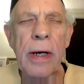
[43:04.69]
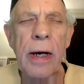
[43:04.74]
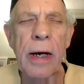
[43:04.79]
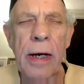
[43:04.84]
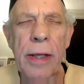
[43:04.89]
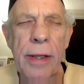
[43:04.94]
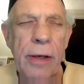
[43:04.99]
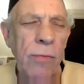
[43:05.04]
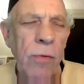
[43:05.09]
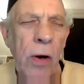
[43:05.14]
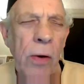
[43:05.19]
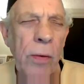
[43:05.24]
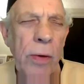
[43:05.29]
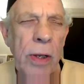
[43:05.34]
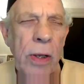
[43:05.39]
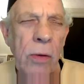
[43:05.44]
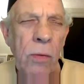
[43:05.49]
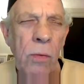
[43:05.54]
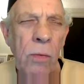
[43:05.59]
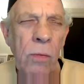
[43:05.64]
Uh, they've
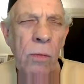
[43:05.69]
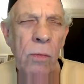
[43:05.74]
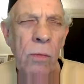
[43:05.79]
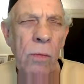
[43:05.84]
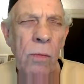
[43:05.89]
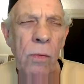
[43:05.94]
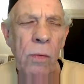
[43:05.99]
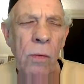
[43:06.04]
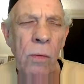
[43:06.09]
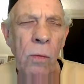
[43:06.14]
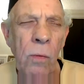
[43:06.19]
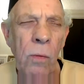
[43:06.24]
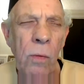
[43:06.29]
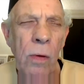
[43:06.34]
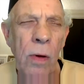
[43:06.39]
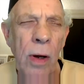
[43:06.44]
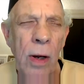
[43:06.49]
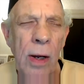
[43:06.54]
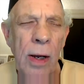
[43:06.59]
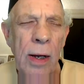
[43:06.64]
already
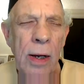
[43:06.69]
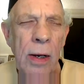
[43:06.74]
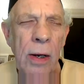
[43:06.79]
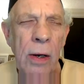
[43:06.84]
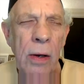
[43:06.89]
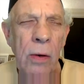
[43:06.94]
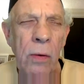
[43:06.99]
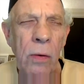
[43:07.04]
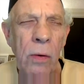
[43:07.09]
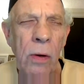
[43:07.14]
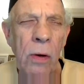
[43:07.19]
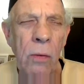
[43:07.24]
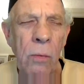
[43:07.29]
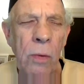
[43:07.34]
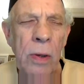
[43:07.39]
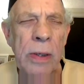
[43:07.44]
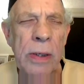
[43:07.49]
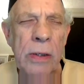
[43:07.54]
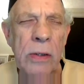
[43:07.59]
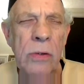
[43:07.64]
Uh, are
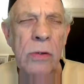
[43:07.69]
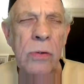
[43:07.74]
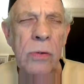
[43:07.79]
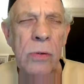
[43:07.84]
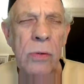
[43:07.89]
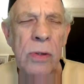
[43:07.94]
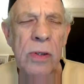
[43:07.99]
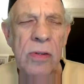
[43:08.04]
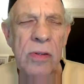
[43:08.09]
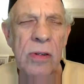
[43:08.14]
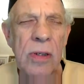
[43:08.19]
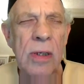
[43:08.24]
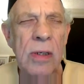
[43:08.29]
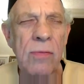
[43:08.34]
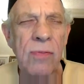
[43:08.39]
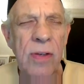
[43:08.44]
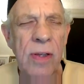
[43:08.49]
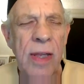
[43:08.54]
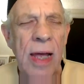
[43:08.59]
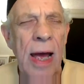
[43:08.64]
willing to
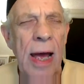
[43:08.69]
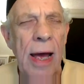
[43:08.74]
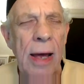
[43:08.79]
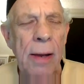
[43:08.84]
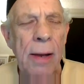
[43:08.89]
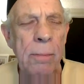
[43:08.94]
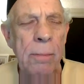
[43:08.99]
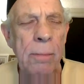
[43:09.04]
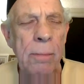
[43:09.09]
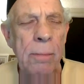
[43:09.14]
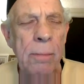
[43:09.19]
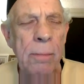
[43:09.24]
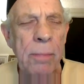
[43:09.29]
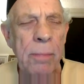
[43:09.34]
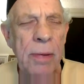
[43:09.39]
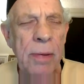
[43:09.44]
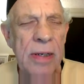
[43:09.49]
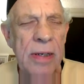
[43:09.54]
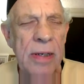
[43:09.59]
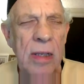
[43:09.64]
accede for that, but some
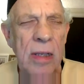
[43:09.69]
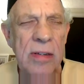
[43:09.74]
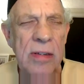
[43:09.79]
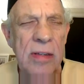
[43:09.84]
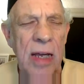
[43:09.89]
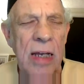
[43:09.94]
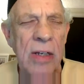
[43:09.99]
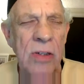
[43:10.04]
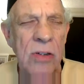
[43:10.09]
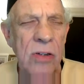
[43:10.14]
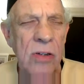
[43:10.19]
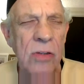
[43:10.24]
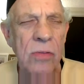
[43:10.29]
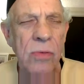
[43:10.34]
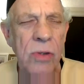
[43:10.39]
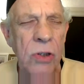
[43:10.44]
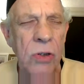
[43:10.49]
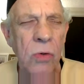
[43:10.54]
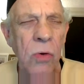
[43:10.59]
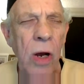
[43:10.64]
of these other sanctions
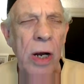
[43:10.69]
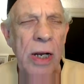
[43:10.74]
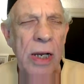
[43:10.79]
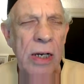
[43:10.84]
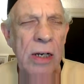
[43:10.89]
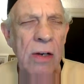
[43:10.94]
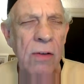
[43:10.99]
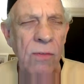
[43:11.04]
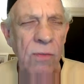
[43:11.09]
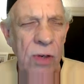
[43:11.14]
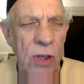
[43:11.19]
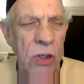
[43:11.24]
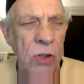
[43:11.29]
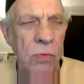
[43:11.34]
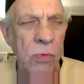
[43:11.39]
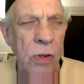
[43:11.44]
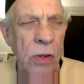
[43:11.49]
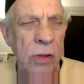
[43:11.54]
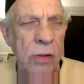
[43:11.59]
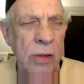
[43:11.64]
which are on
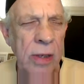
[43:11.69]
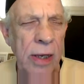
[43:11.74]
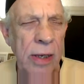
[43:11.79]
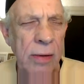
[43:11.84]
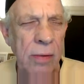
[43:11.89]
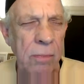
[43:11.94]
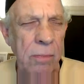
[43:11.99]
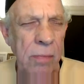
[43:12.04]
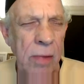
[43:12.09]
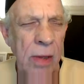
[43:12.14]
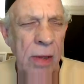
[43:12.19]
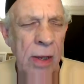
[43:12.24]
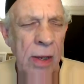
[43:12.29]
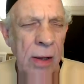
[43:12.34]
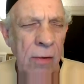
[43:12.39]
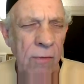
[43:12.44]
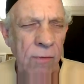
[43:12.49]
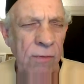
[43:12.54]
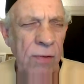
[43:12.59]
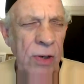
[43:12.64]
individuals like
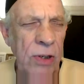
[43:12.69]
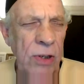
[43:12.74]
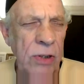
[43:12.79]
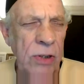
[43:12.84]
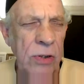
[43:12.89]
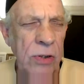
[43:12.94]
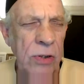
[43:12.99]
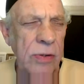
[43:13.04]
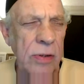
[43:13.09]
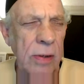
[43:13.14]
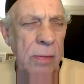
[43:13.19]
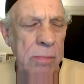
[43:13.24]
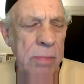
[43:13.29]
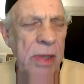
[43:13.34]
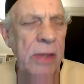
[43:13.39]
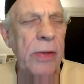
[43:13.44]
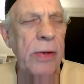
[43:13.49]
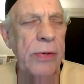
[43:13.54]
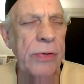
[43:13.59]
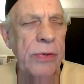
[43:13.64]
officials in the
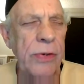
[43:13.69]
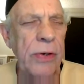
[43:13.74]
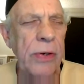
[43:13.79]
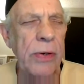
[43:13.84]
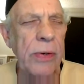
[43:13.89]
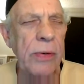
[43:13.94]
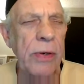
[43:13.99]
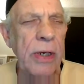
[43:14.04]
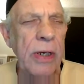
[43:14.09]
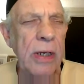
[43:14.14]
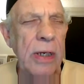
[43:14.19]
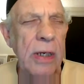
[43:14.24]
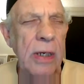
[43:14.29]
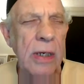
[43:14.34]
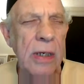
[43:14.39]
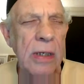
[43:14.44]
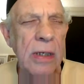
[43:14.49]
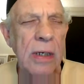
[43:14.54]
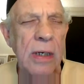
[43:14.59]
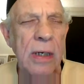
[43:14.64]
military
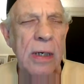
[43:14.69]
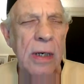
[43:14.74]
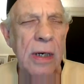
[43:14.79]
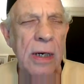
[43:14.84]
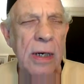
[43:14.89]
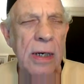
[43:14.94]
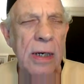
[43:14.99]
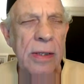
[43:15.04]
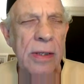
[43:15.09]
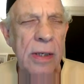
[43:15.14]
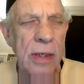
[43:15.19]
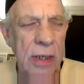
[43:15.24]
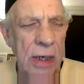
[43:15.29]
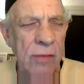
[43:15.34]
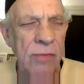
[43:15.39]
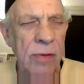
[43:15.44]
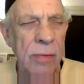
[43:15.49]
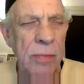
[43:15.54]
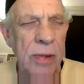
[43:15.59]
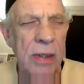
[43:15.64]
and uh, the
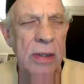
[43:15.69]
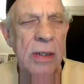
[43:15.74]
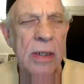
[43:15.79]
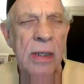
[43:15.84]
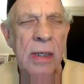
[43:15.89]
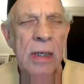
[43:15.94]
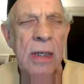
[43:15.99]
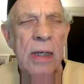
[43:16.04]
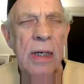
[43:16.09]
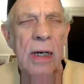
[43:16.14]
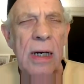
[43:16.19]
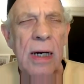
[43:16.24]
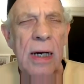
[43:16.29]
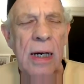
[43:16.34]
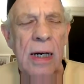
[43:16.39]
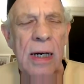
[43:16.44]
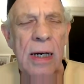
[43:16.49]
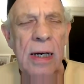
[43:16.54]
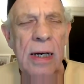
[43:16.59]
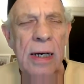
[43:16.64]
government,
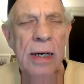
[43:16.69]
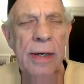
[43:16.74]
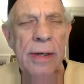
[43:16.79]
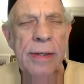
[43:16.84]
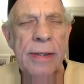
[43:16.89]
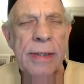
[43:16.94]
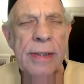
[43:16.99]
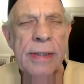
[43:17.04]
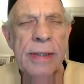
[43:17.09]
uh,